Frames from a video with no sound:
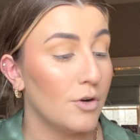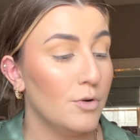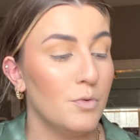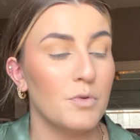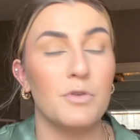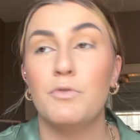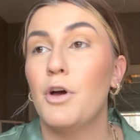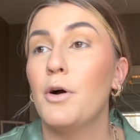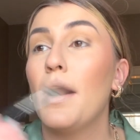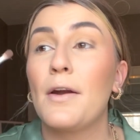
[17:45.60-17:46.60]
Ooh, you
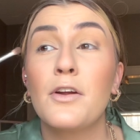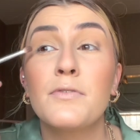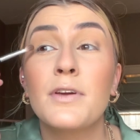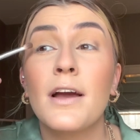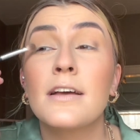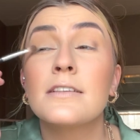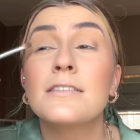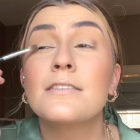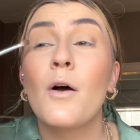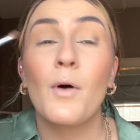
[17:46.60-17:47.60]
know, I don't know if you
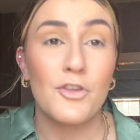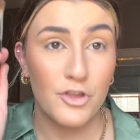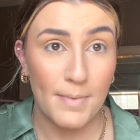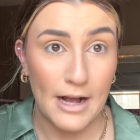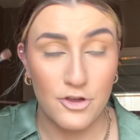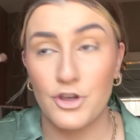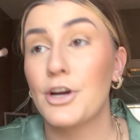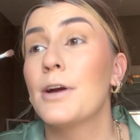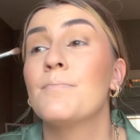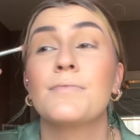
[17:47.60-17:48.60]
guys watched The
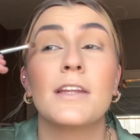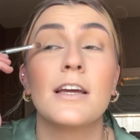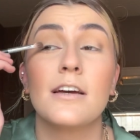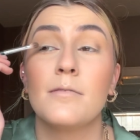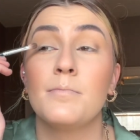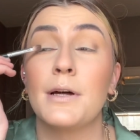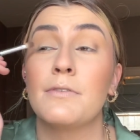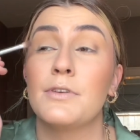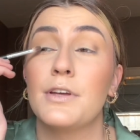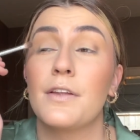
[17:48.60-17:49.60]
Bachelor, but
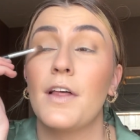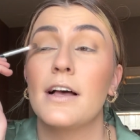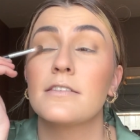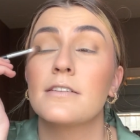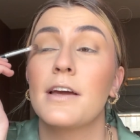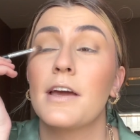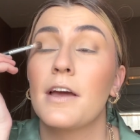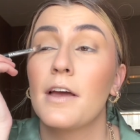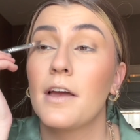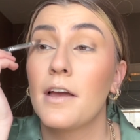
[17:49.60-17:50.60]
if you did last night,
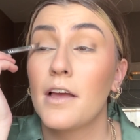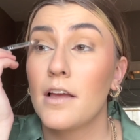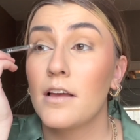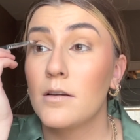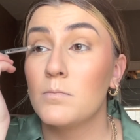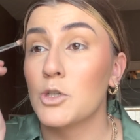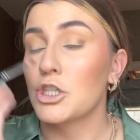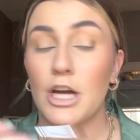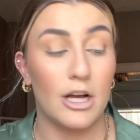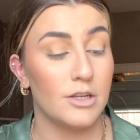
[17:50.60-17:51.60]

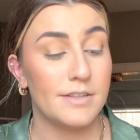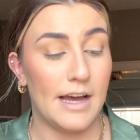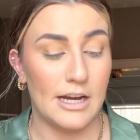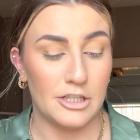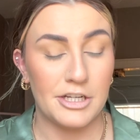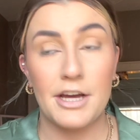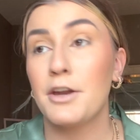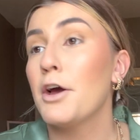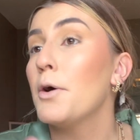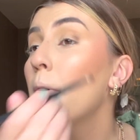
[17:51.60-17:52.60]
Michelle's
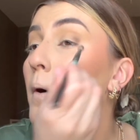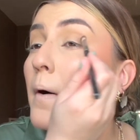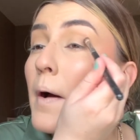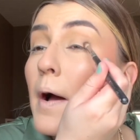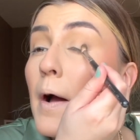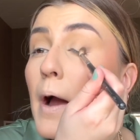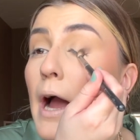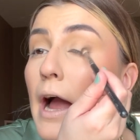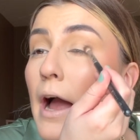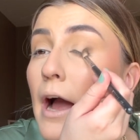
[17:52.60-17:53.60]
eyeshadow
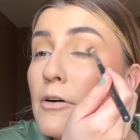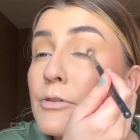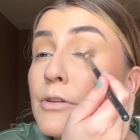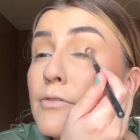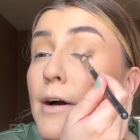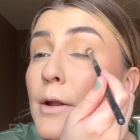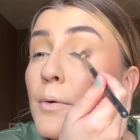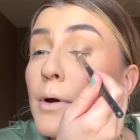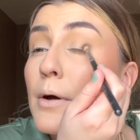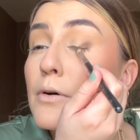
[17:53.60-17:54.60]
after the final
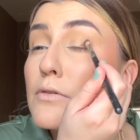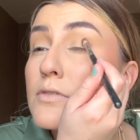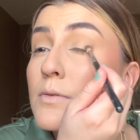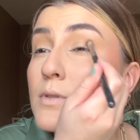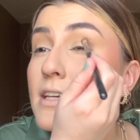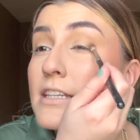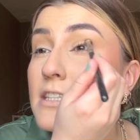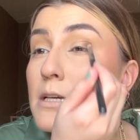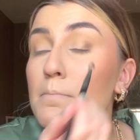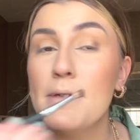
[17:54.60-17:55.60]
rose, it was like this
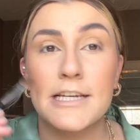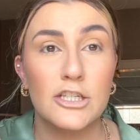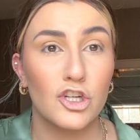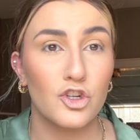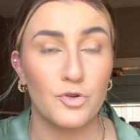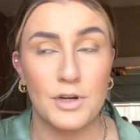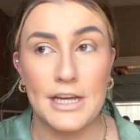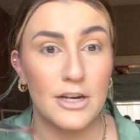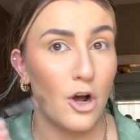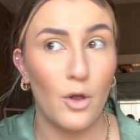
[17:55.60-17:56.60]
like mint
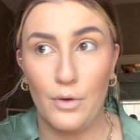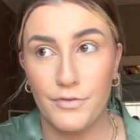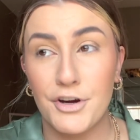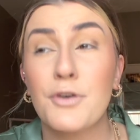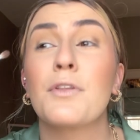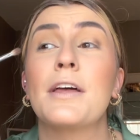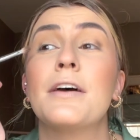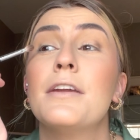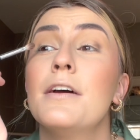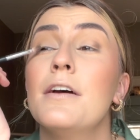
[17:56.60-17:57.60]
green all over her
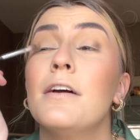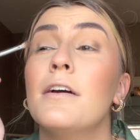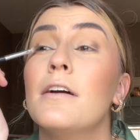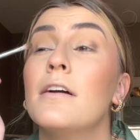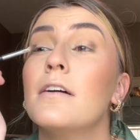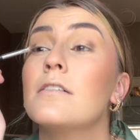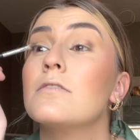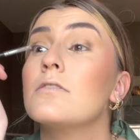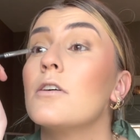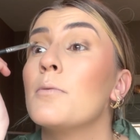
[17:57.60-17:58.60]
lid.
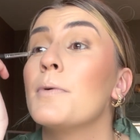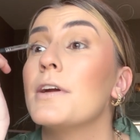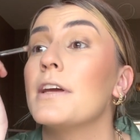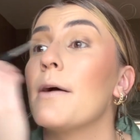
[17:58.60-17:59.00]
So pretty.